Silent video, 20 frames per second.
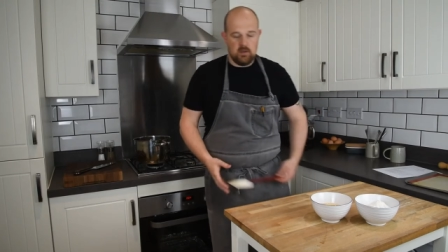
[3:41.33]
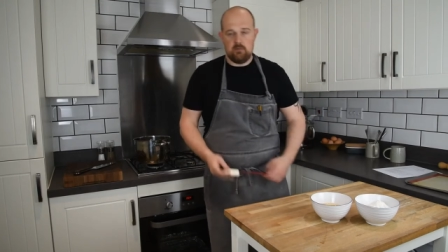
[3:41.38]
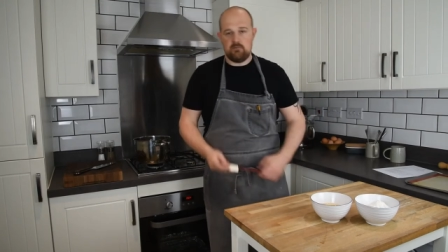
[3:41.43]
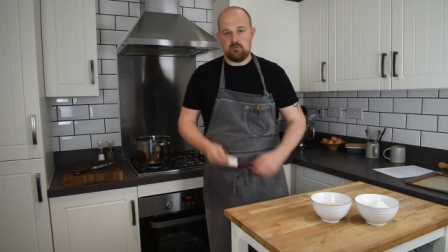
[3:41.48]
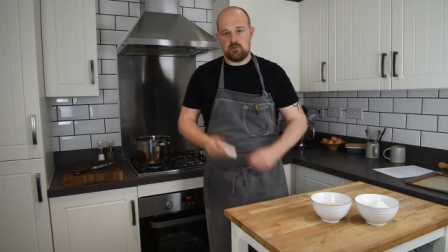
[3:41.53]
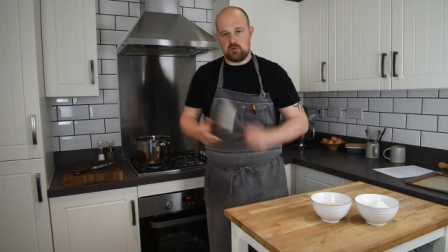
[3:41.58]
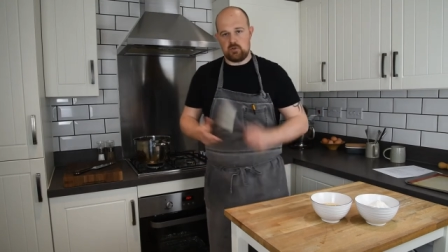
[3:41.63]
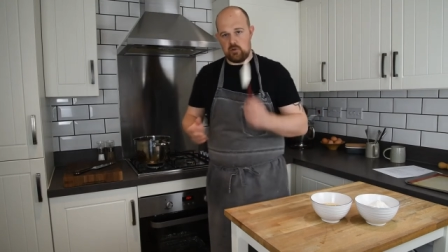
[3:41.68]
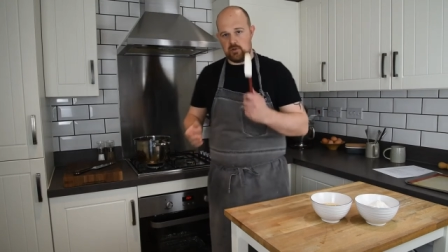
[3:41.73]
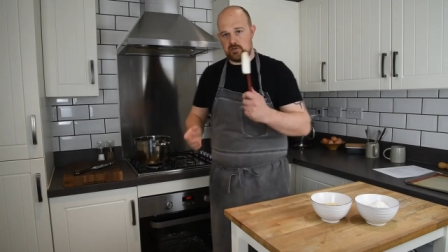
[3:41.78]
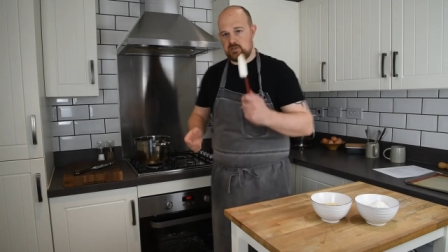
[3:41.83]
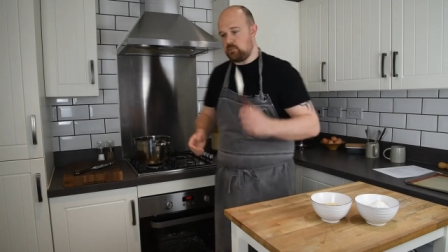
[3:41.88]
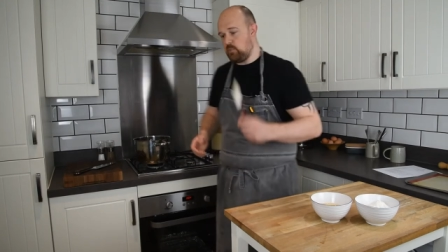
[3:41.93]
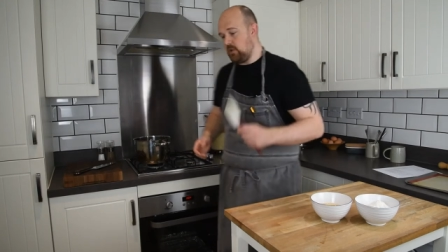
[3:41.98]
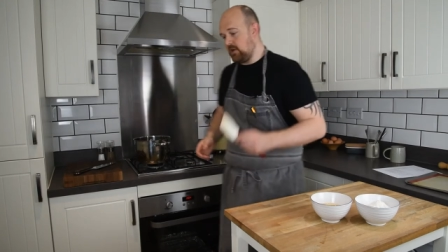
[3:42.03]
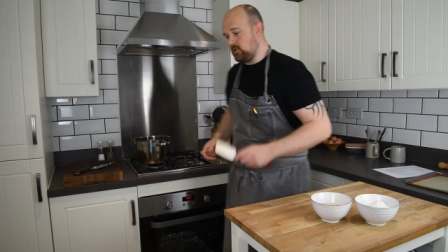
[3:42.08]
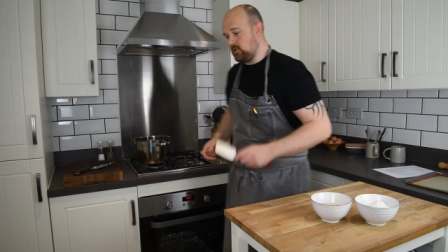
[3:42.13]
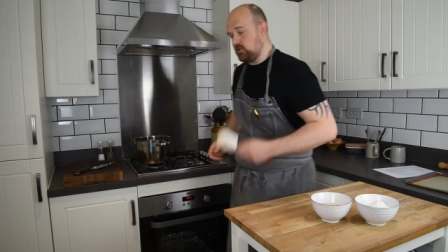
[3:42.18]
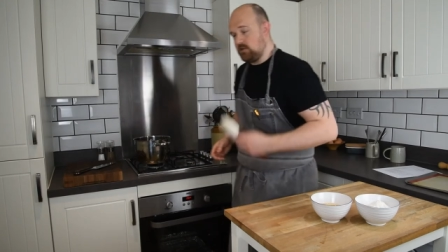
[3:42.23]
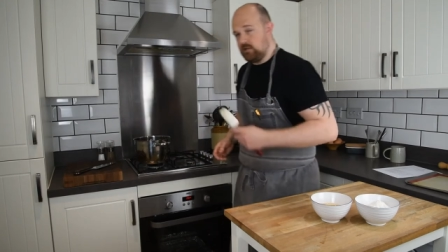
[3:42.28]
Just got a
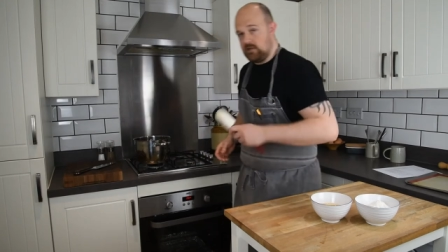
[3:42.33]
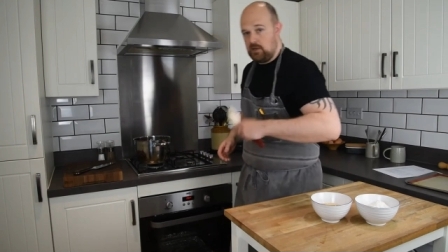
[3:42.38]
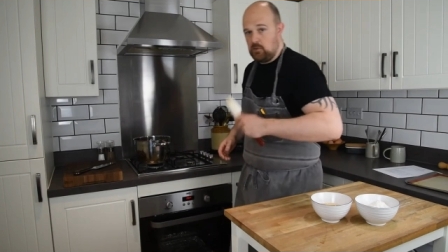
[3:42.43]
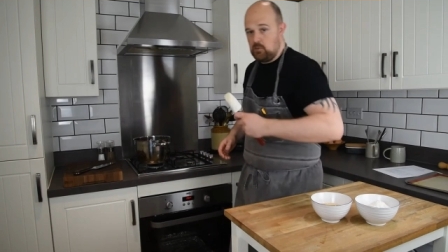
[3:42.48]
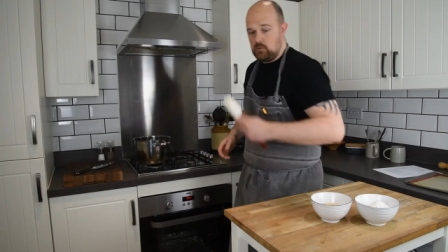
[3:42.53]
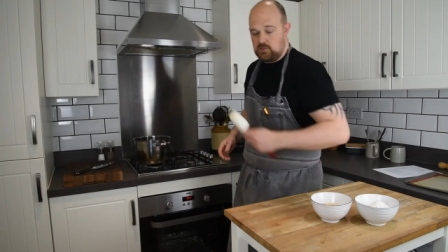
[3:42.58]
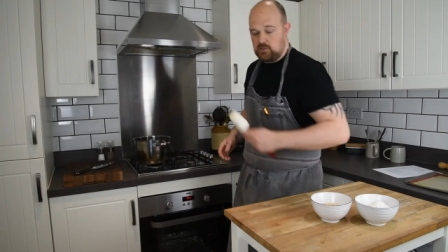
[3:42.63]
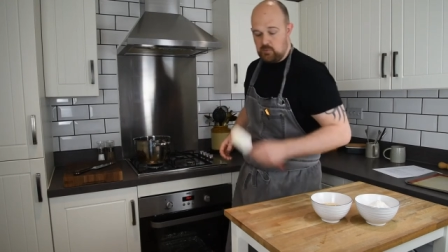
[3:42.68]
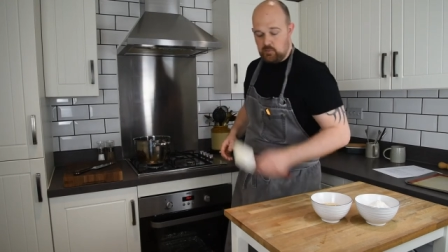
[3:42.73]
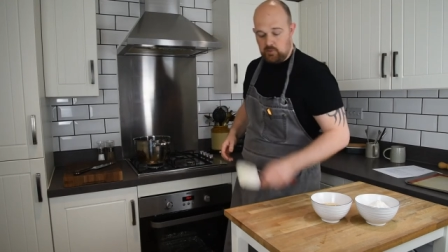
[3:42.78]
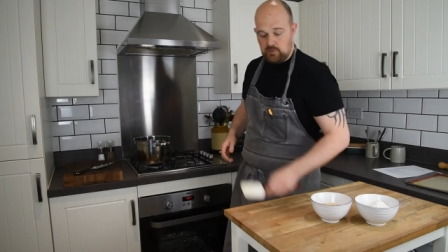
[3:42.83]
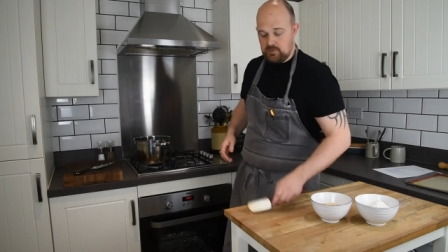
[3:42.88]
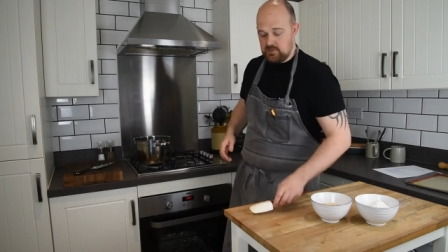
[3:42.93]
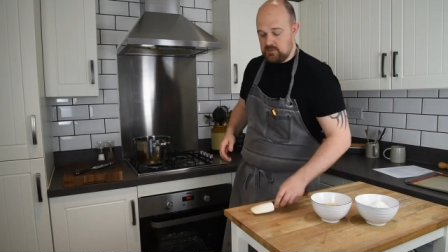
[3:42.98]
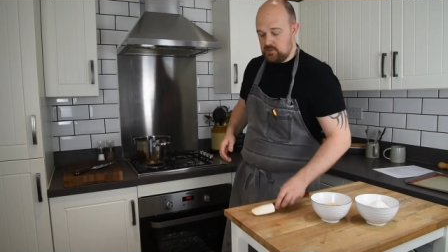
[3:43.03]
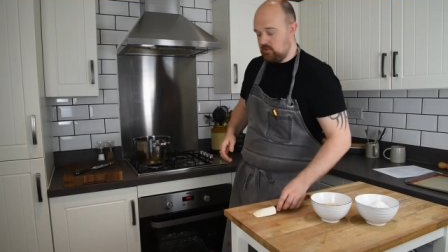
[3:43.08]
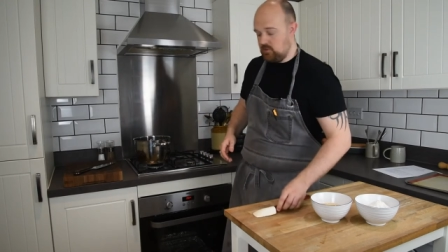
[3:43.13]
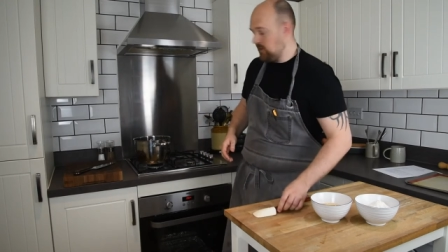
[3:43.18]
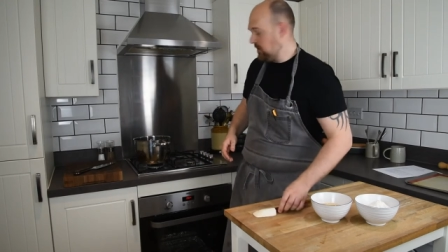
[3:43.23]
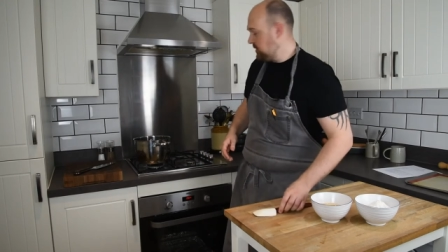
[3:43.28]
spatula here which I'm going to
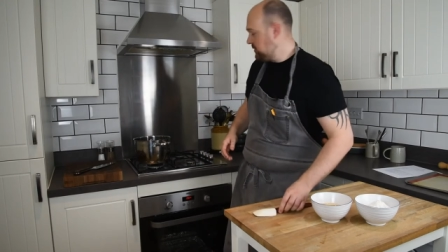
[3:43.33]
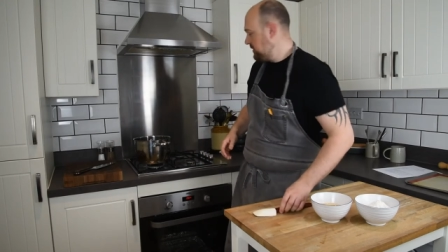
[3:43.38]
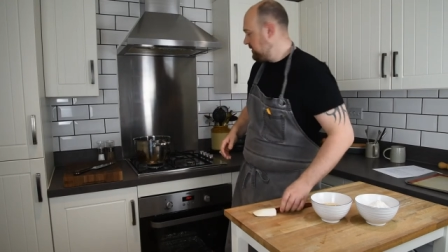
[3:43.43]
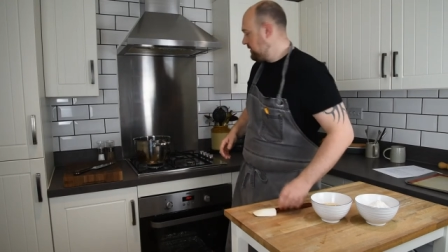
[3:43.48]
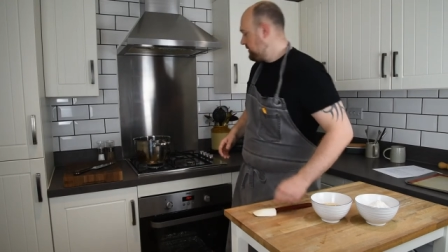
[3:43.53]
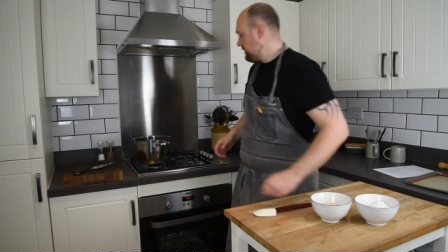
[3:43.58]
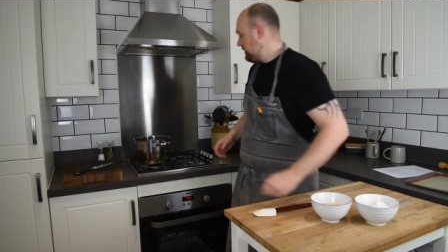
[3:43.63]
do that with.